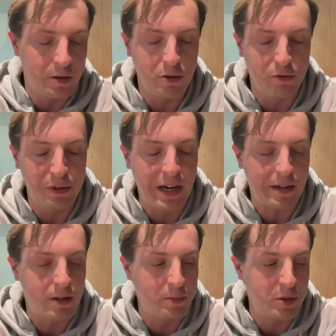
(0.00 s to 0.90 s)
don't
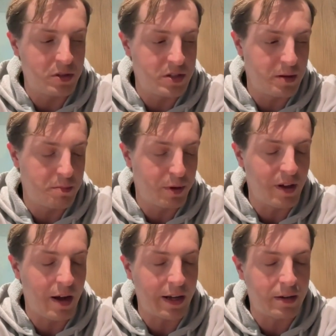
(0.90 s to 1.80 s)
really know the React
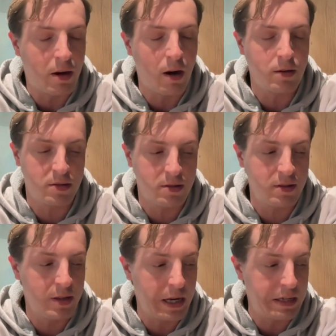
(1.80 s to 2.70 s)
community, but
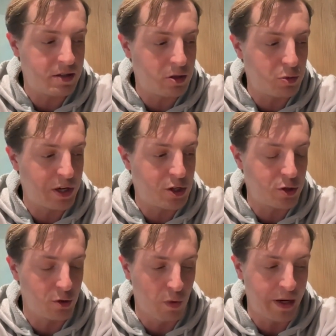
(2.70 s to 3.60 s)
I can't see
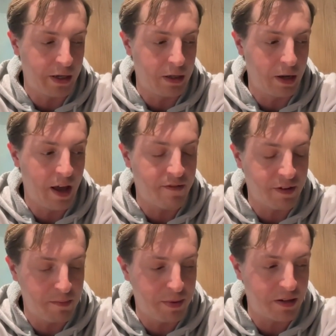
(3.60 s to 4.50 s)
a situation
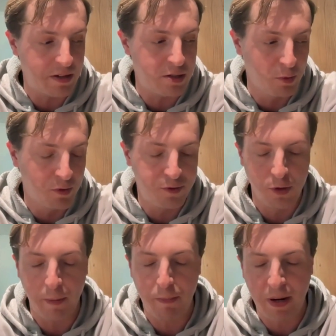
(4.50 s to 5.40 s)
where
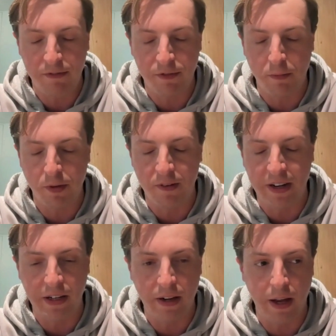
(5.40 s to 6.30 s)
everybody's moved to a
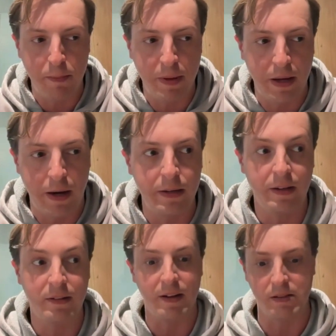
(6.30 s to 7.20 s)
platform provided
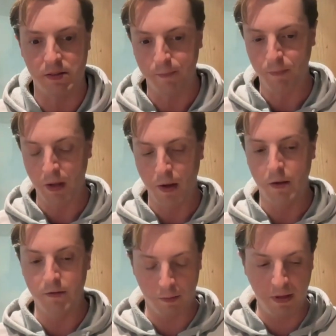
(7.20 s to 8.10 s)
API that has,
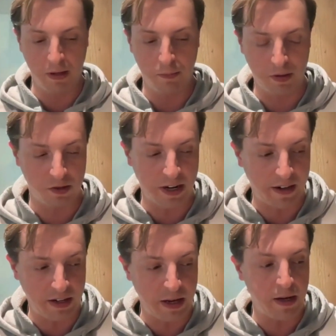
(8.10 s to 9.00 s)

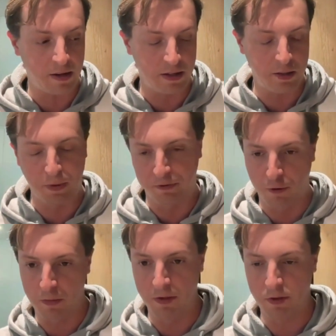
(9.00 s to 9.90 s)
because the idea
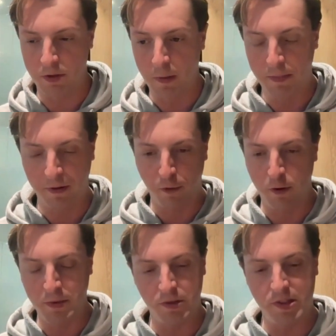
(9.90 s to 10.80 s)
is performance
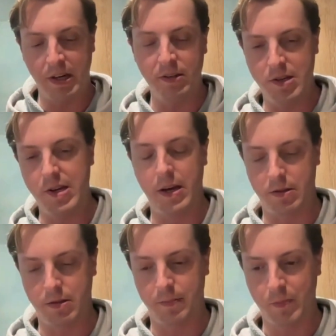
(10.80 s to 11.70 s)
and
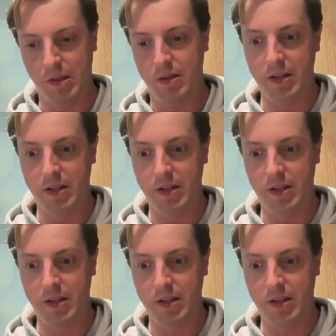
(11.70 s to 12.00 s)
DX.